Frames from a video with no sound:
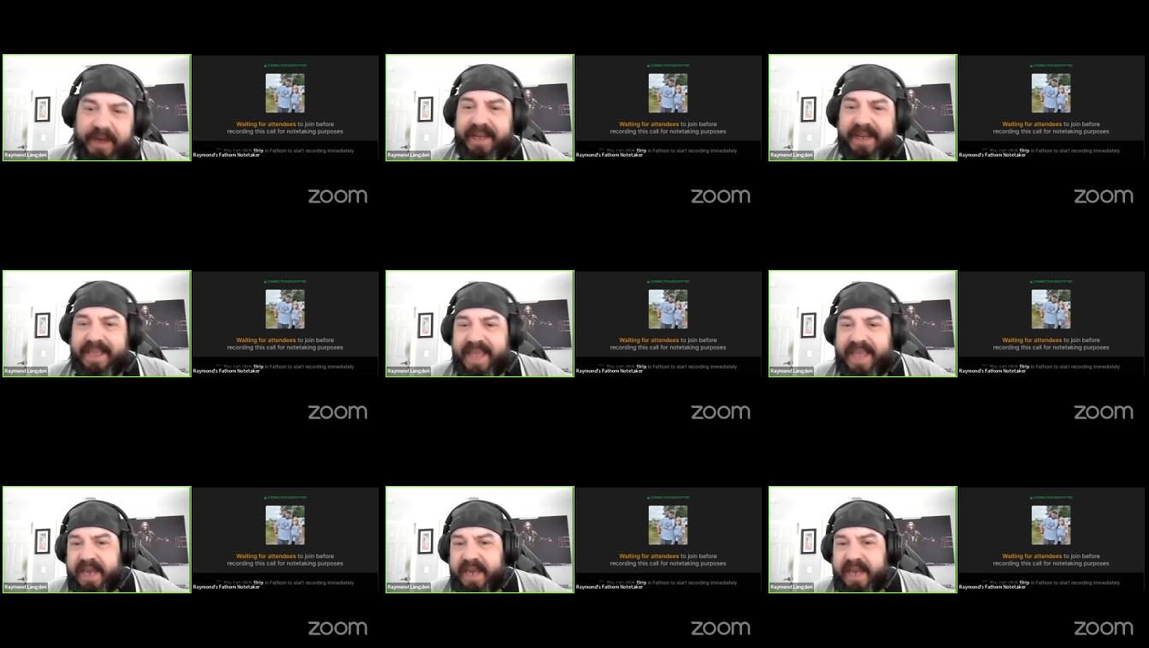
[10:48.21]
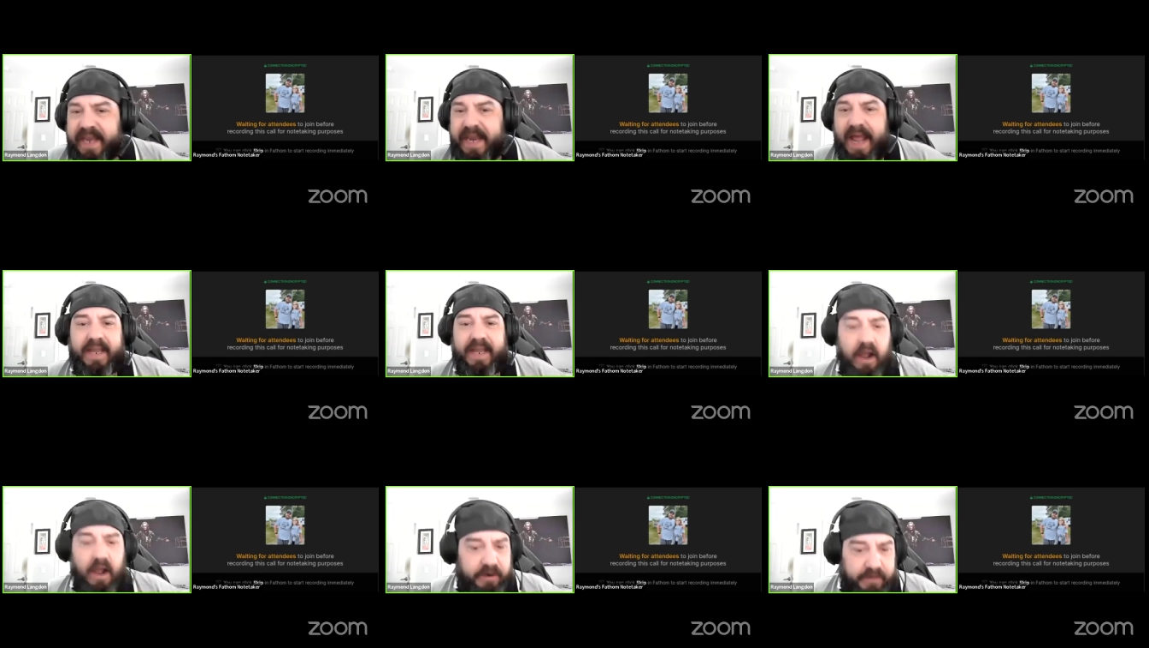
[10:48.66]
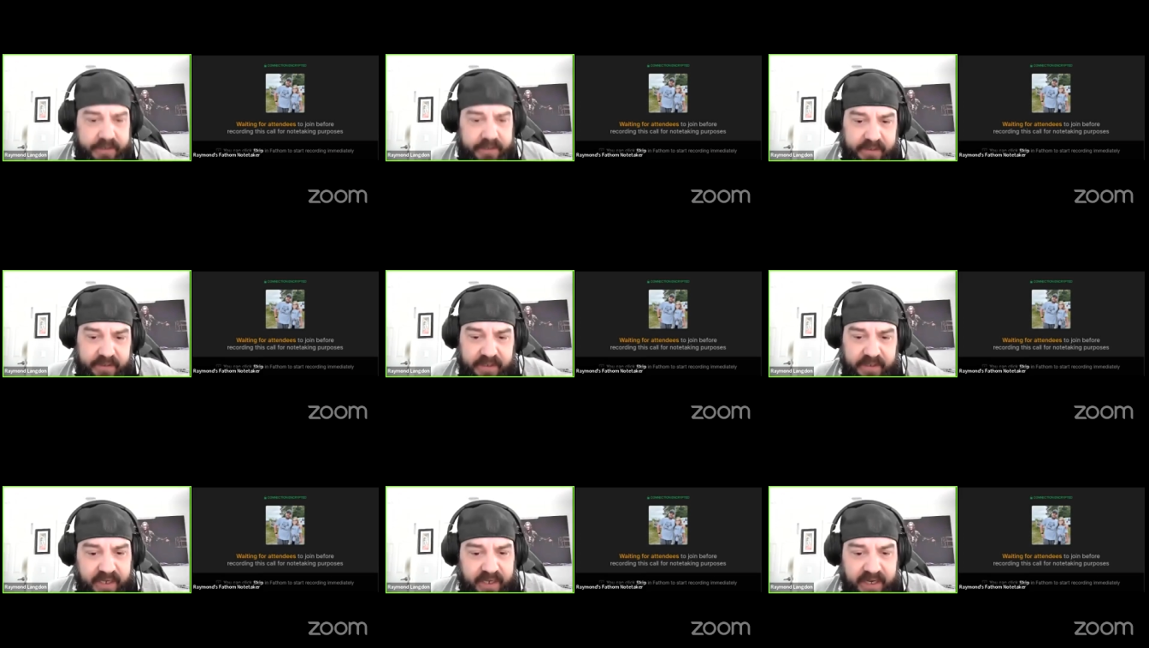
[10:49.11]
Again, I already
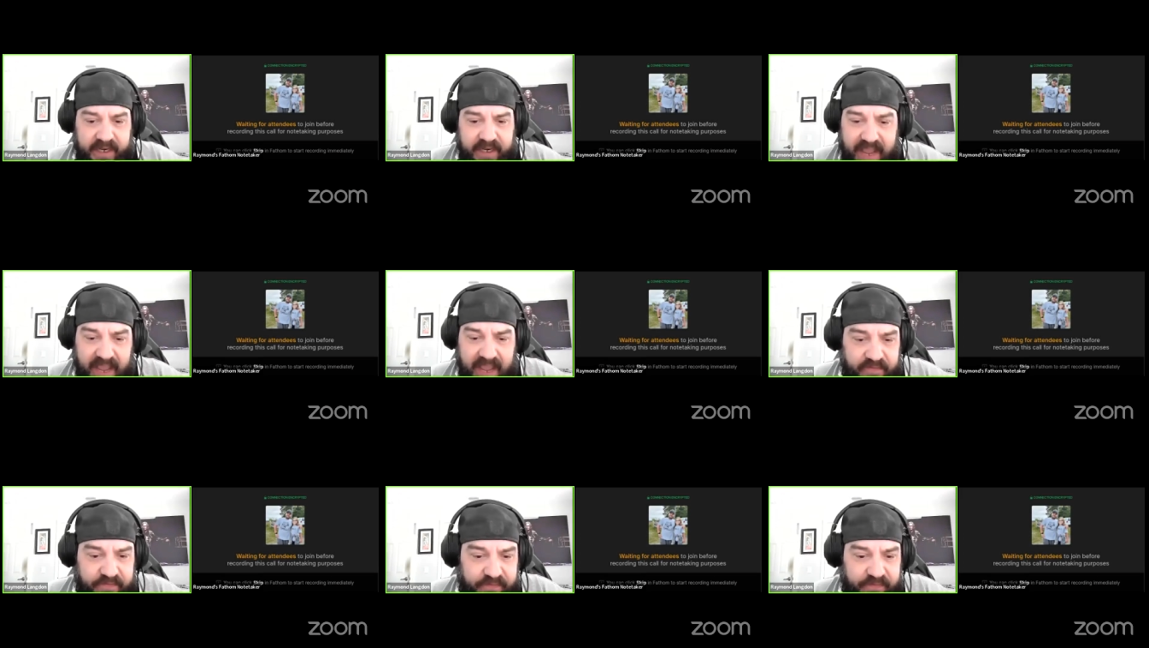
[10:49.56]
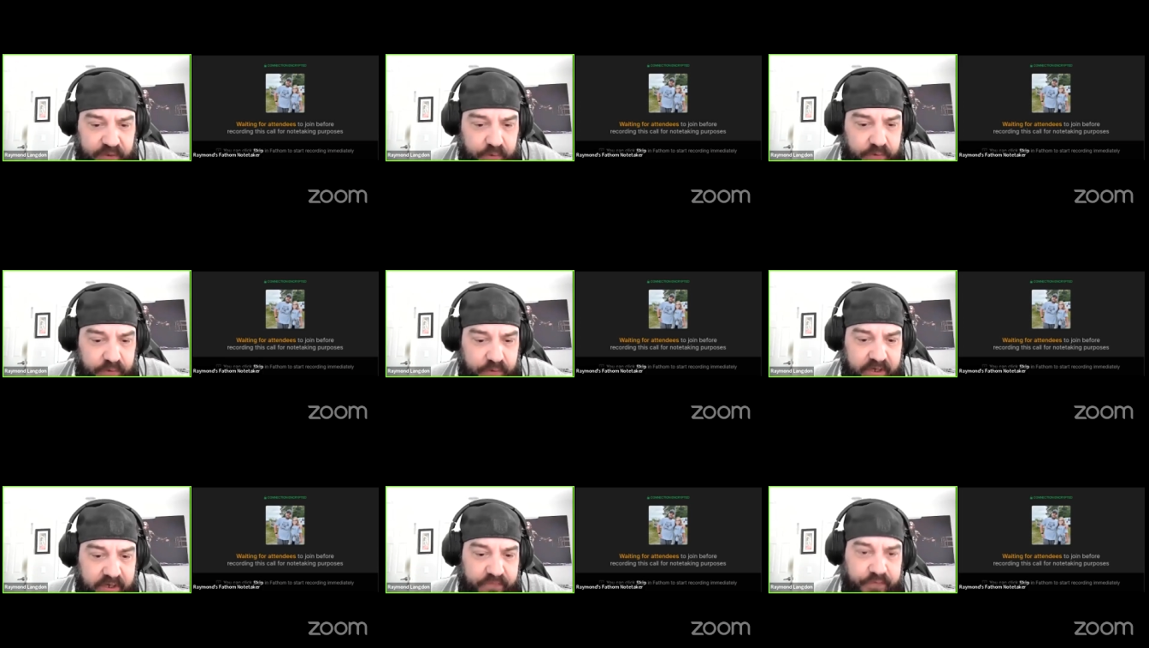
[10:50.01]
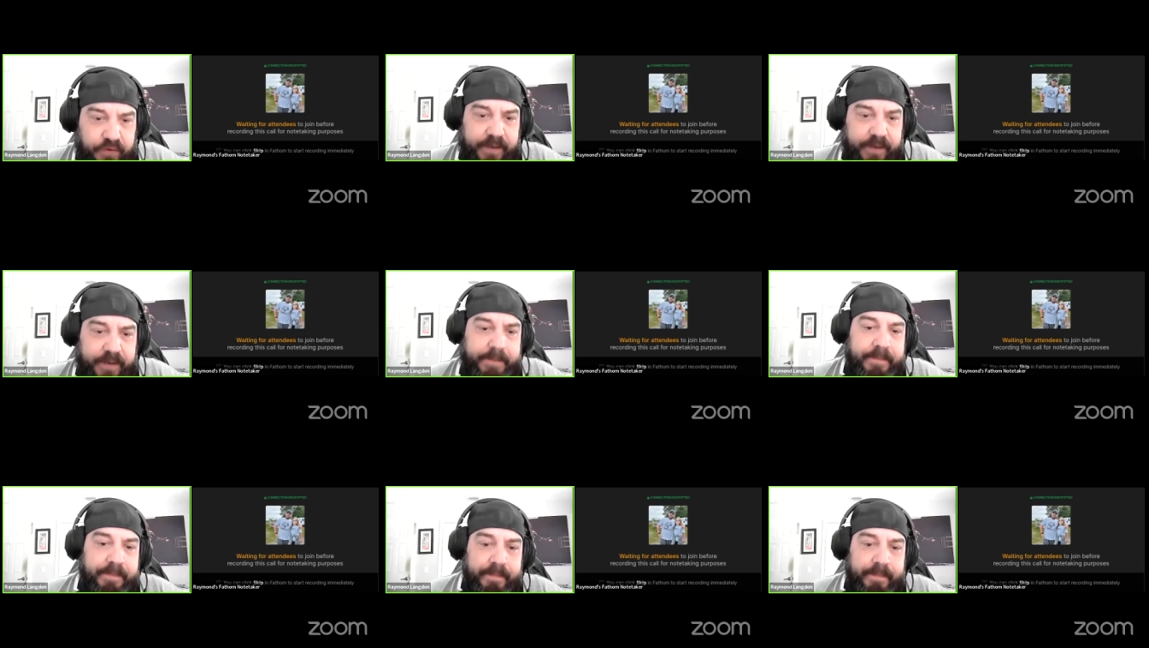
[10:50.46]
did a few different,